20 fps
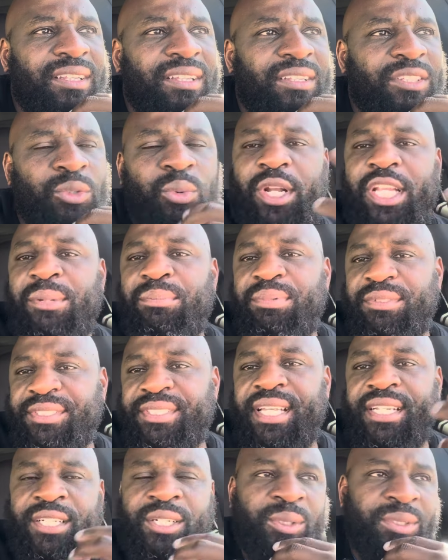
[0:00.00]

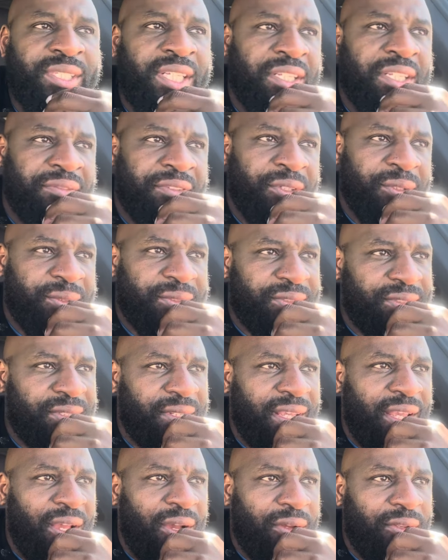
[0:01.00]
20% of those interviews
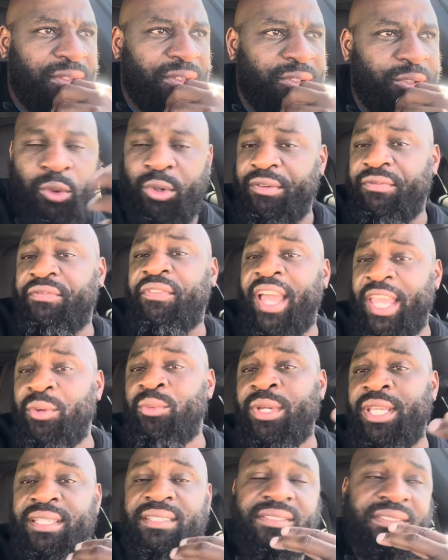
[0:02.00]
during fight
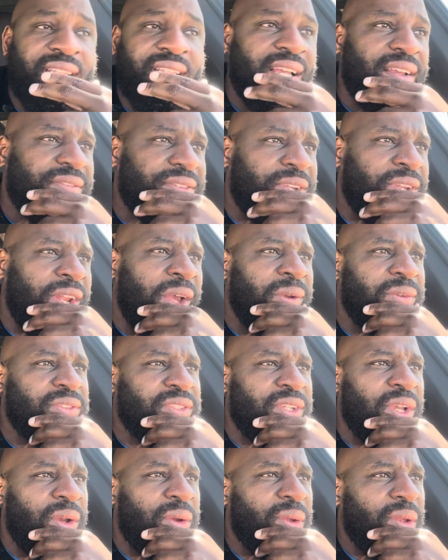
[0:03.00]
week and stuff, you know.
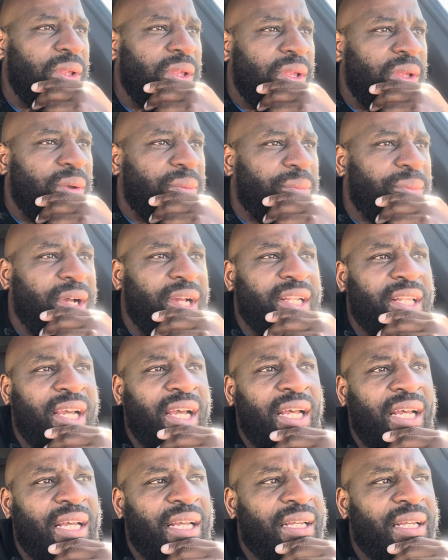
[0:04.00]
So but
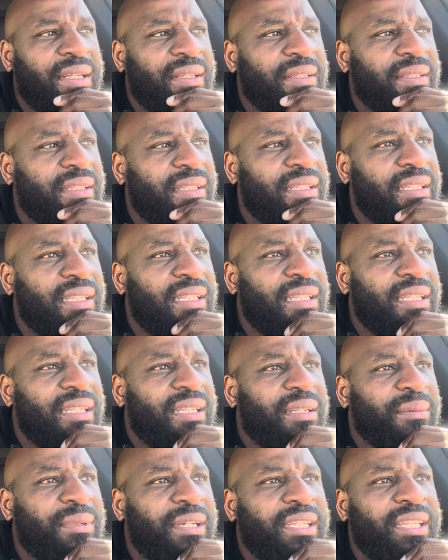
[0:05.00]

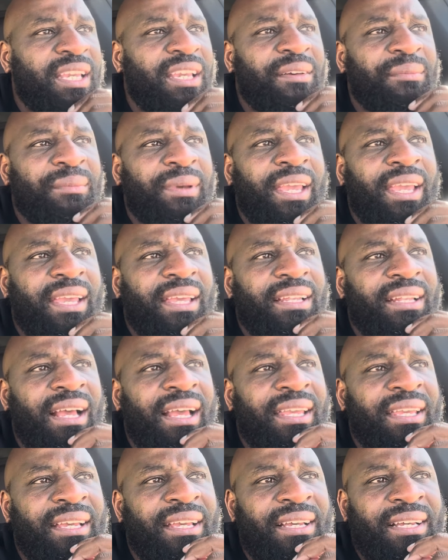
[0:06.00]
yeah, man,
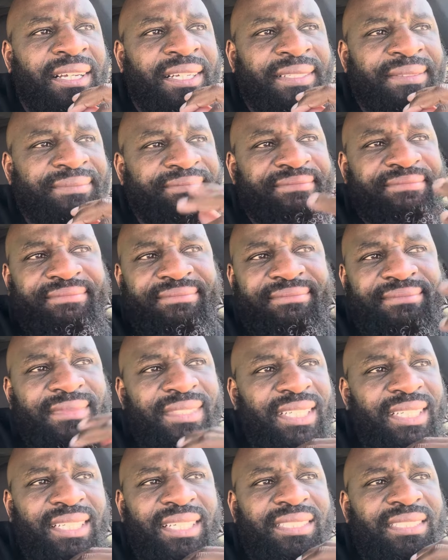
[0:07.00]
I
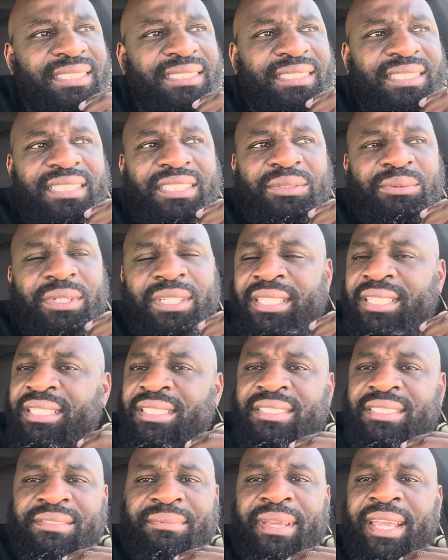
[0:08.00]
it just is what it
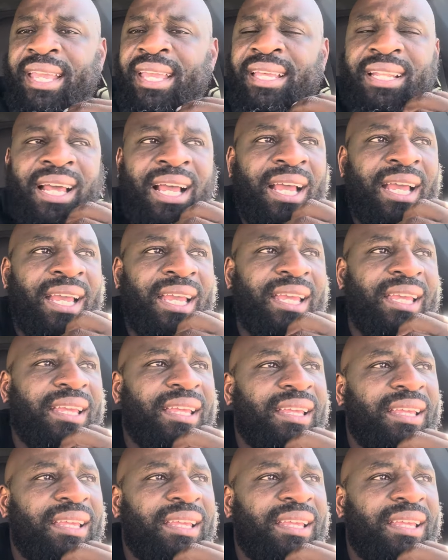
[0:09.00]
is, man.